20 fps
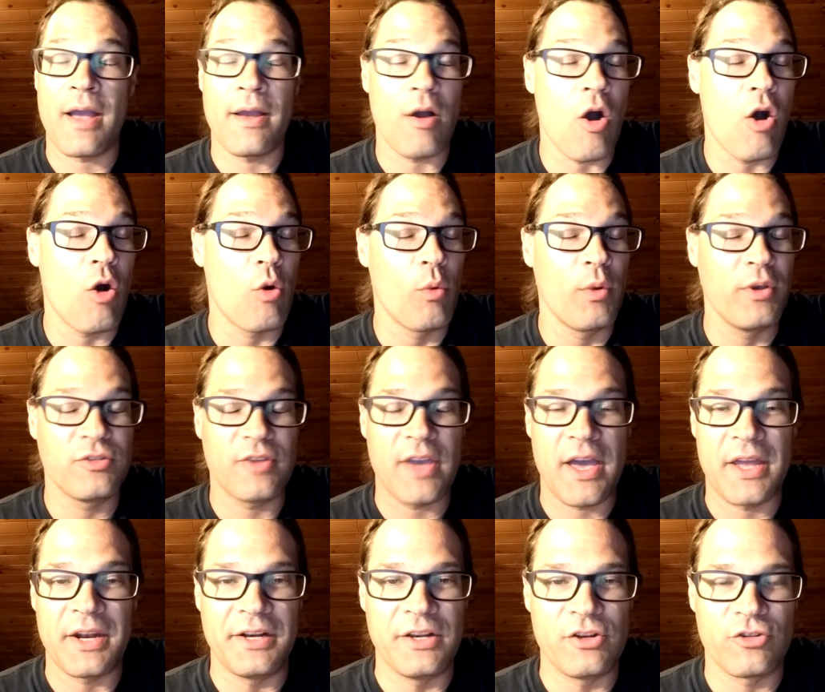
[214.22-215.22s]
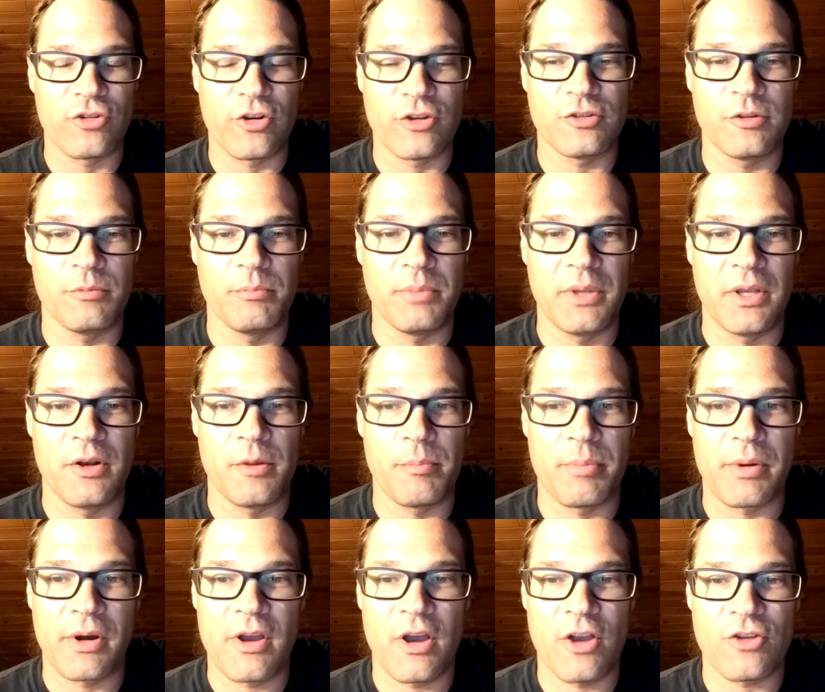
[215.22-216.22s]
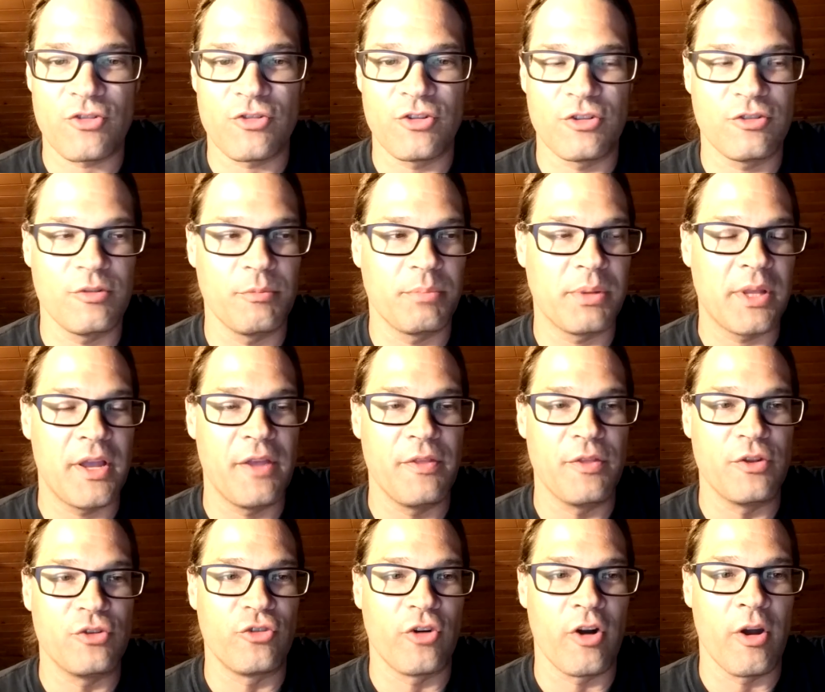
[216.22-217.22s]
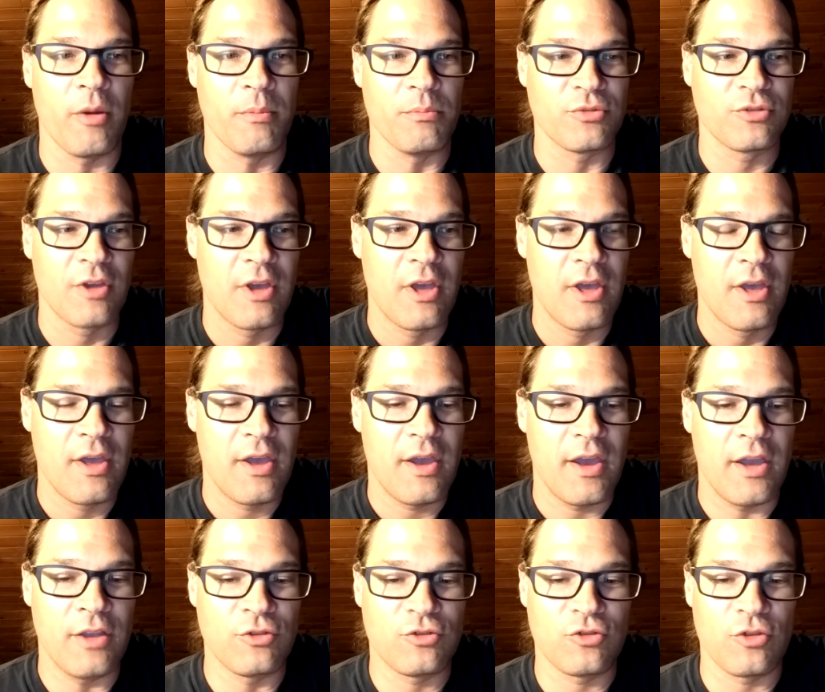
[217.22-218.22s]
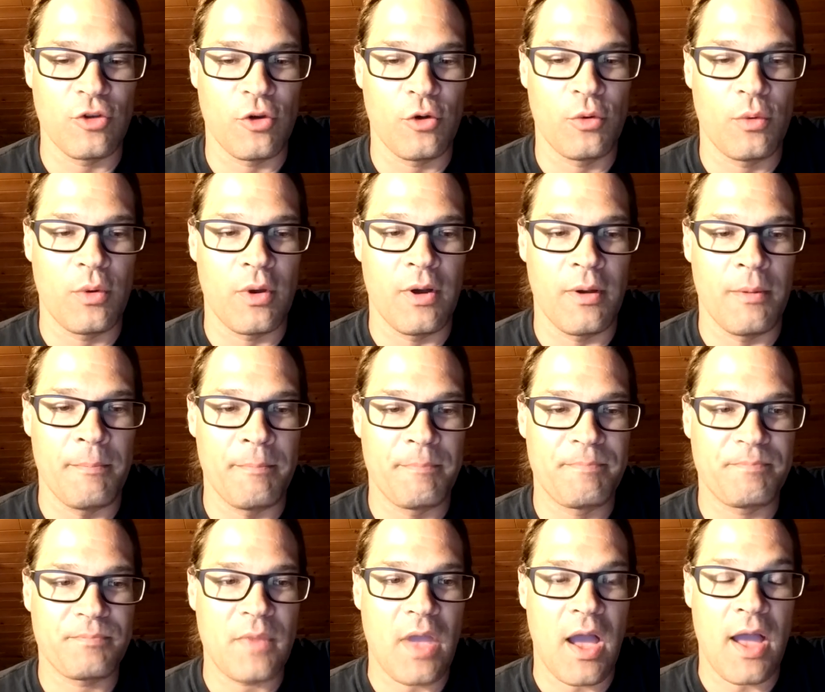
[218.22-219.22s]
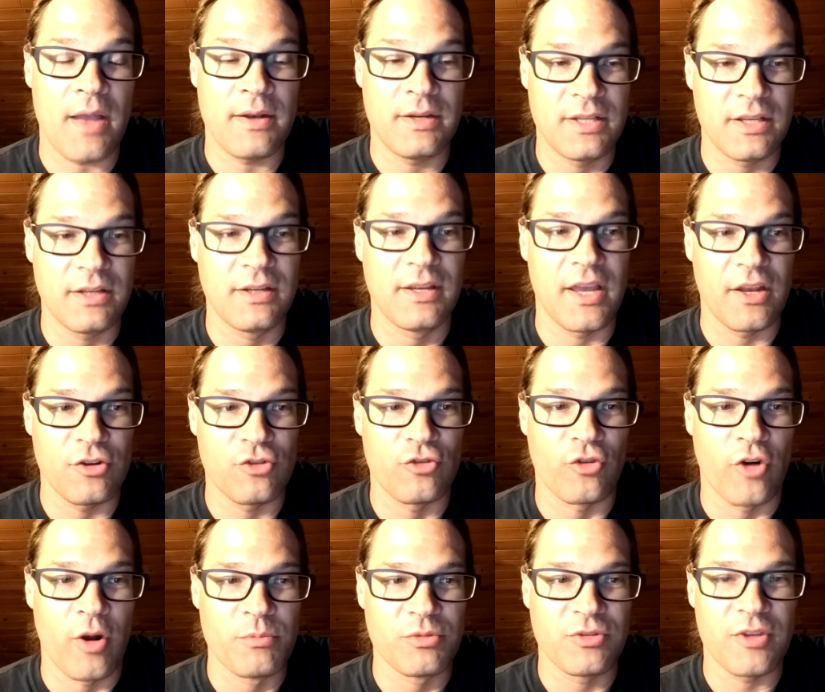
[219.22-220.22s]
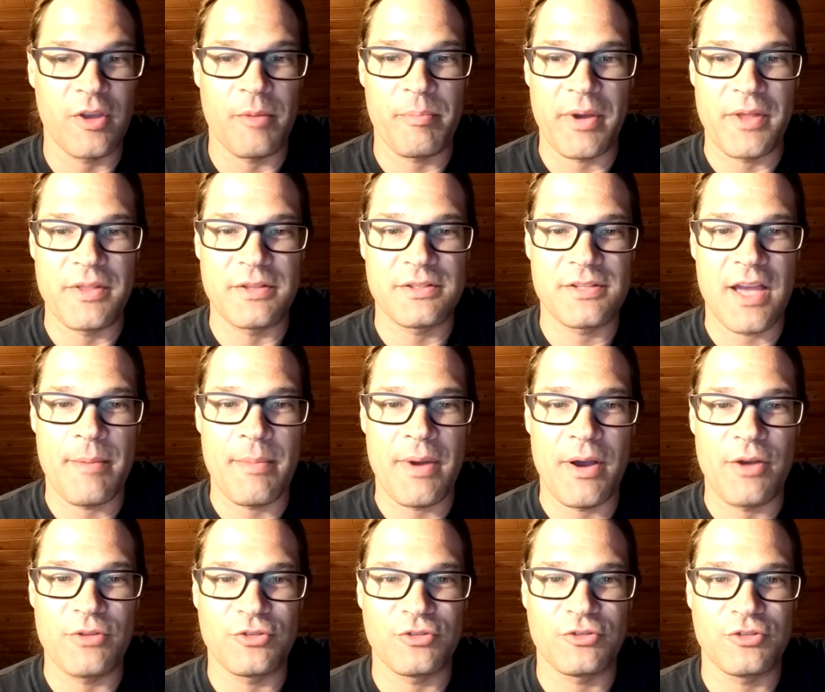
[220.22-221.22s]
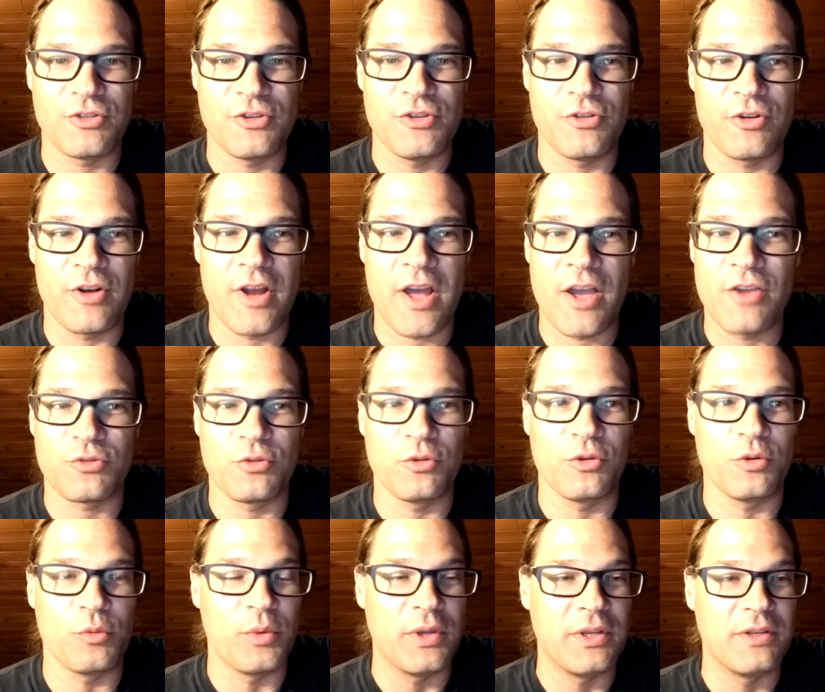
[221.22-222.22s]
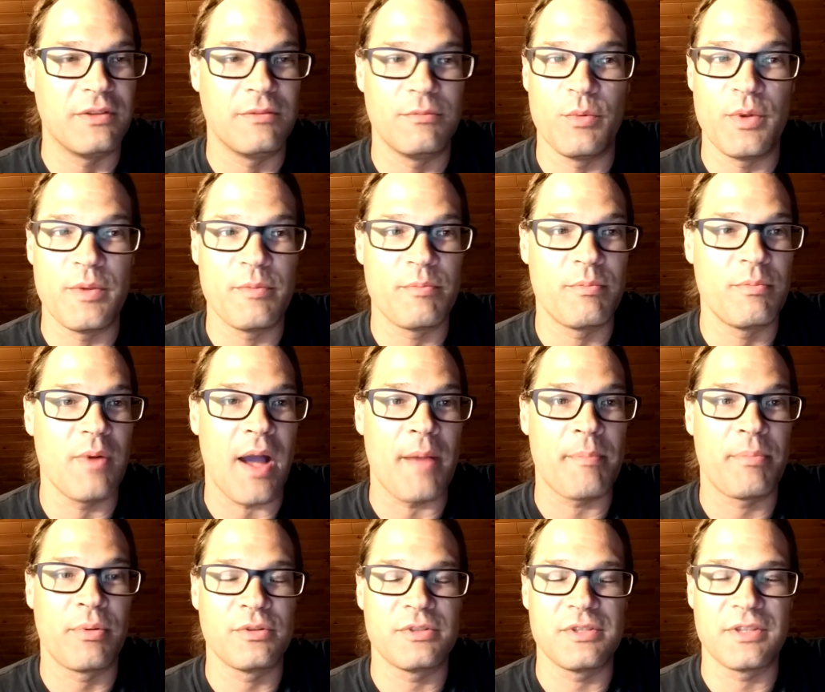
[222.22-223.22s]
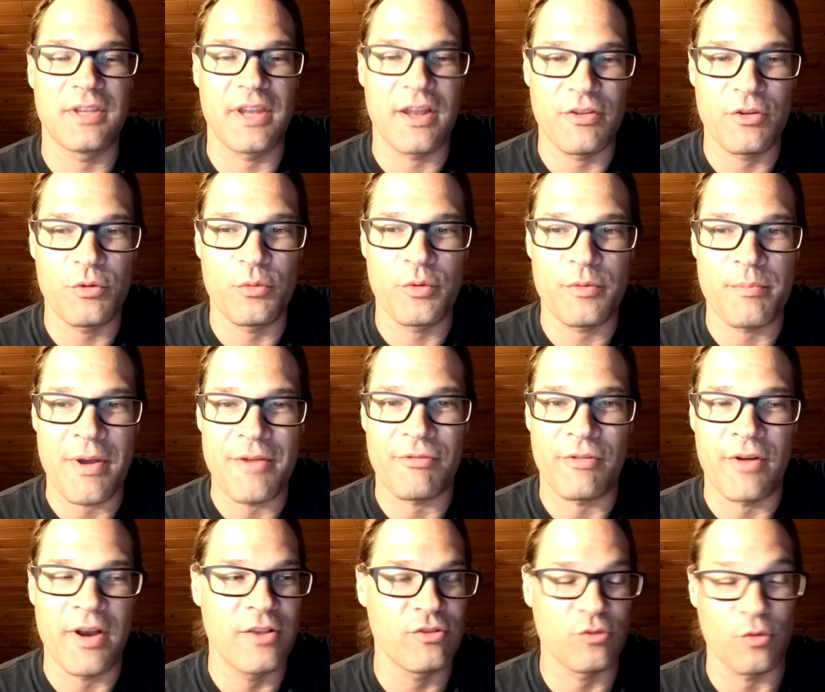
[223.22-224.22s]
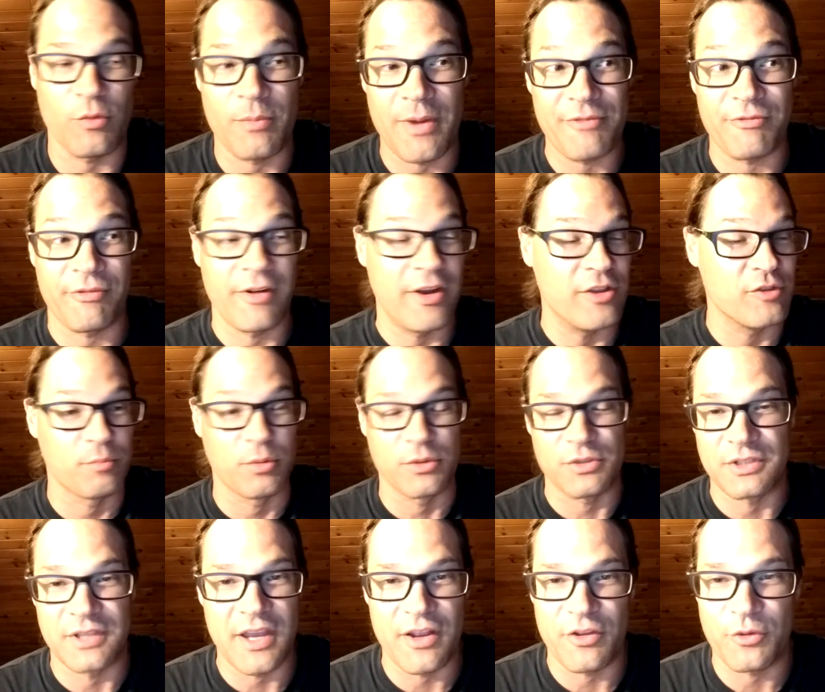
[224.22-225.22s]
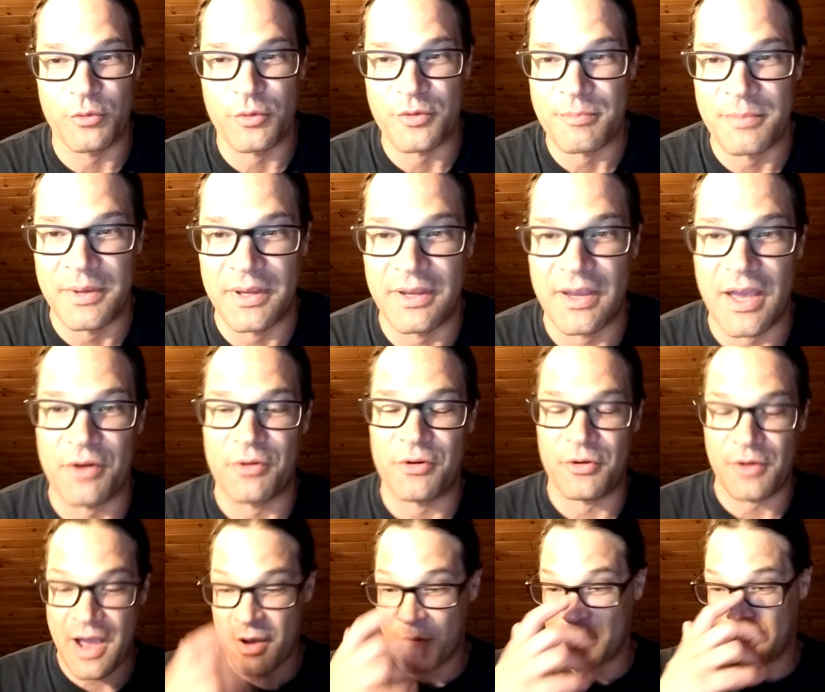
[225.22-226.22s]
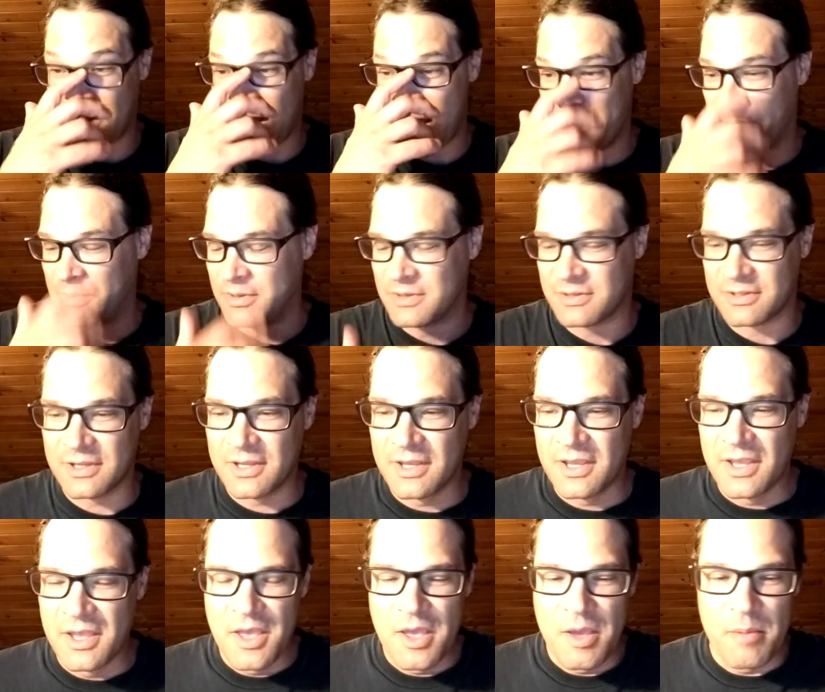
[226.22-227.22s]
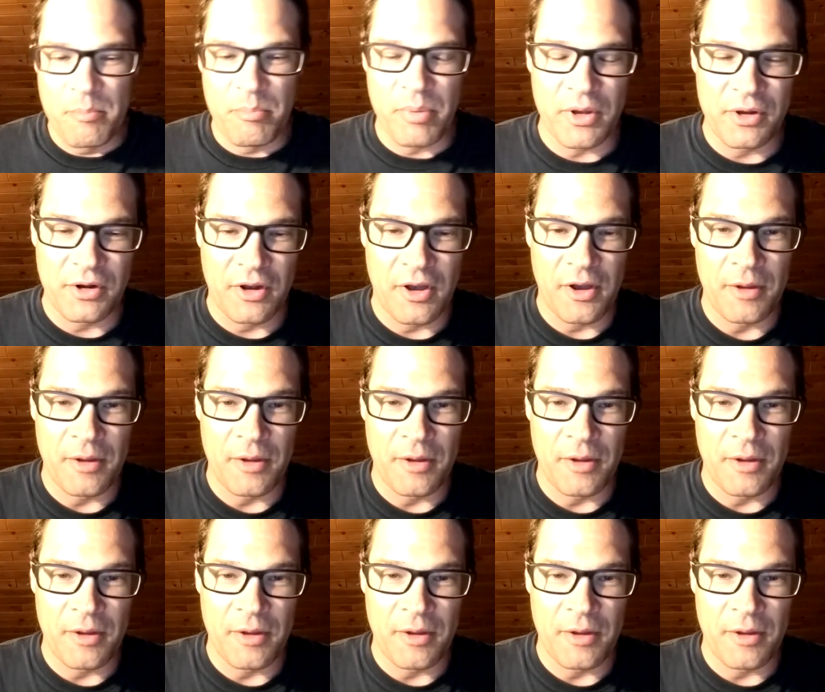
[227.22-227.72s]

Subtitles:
always had an interest in being a percussionist and playing the drums. And so I did get a drum set by the time I was a senior in high school, and I put together with my friends, or my friends put together with me. I don't know how it happened, but